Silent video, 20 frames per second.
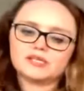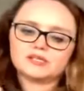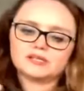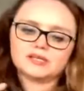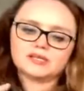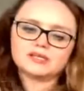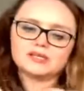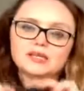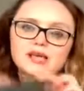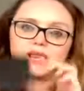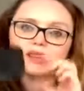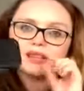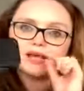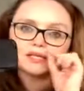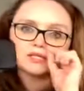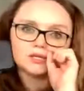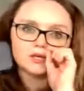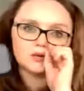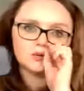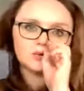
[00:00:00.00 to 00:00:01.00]
So this is a
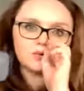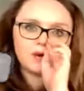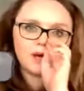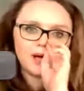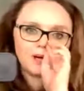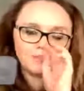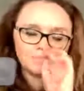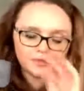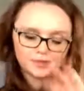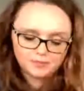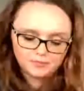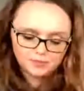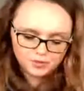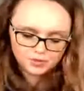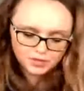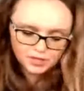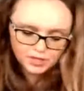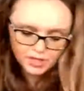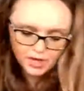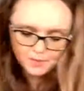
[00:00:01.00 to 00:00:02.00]
little
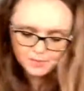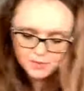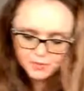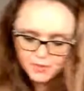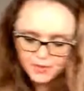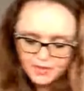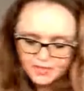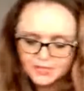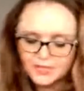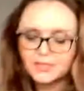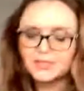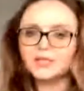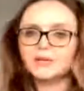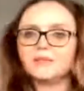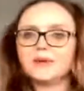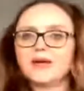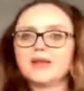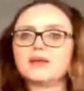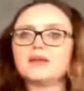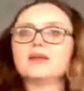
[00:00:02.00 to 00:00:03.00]
computer that comes with the system,
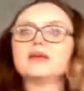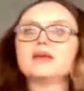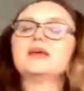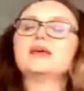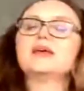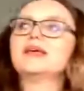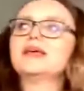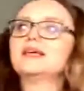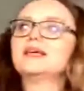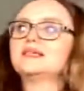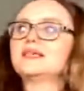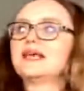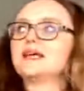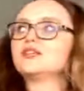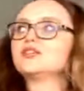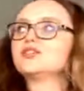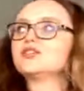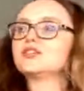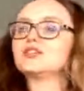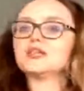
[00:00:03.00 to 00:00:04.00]
and
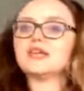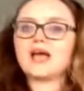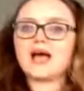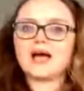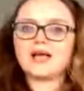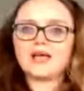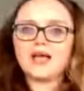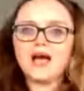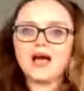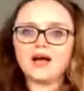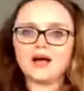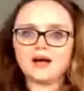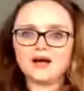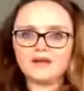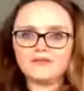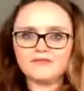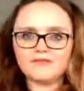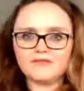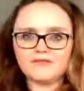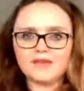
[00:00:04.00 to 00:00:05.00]
essentially I
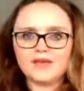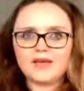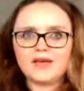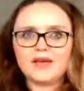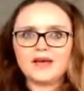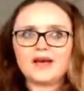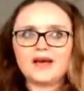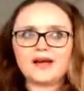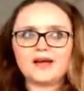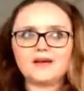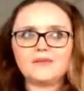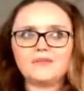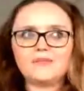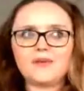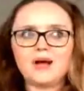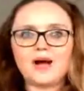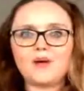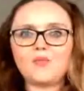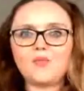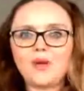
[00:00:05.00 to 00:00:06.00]
have
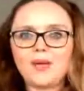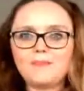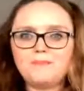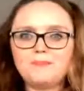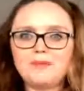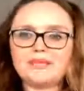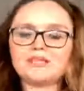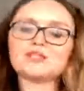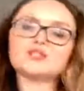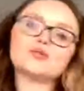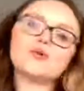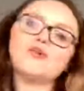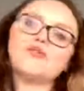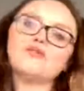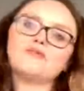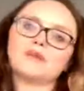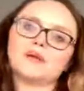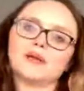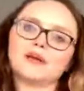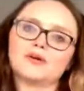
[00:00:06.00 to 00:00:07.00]
a web-based
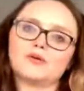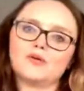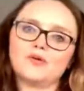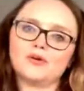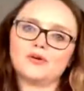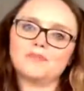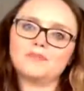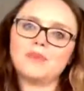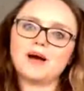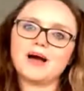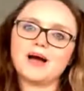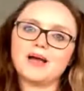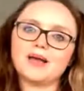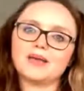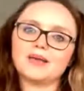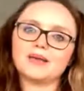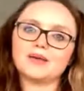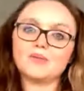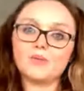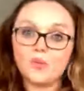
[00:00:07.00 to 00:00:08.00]
software on
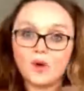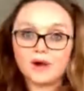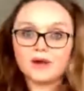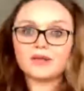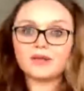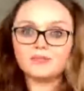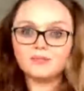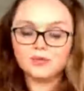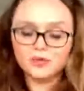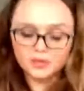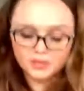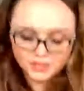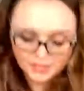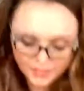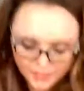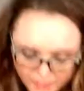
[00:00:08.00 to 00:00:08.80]
my work computer